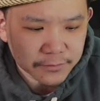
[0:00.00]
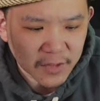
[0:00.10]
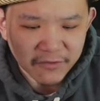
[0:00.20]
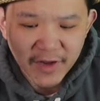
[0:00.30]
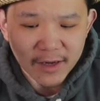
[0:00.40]

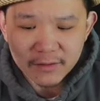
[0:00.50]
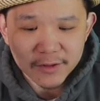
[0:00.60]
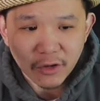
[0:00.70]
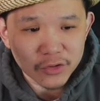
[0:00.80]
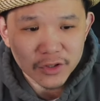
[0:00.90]
In fact,
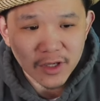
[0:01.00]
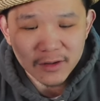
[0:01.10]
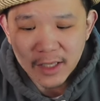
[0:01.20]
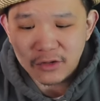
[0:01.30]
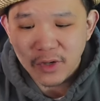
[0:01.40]
the original
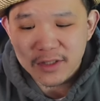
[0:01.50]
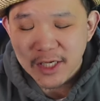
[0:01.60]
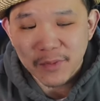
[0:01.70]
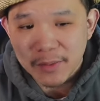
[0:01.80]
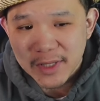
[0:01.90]
Undercrown
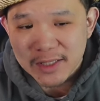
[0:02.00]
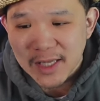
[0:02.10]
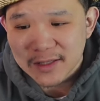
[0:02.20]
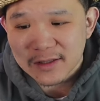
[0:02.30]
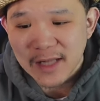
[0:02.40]
10 probably tastes
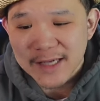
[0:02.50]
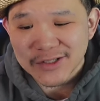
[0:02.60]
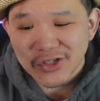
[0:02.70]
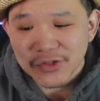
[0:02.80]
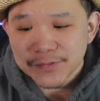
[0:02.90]
like this last
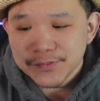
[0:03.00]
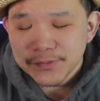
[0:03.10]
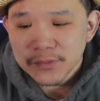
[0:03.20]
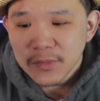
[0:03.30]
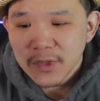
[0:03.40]
stir
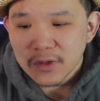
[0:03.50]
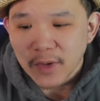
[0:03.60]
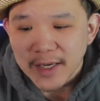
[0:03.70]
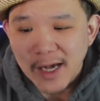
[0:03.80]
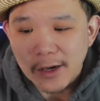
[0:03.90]

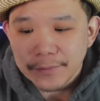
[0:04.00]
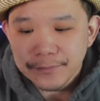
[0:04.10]
right now.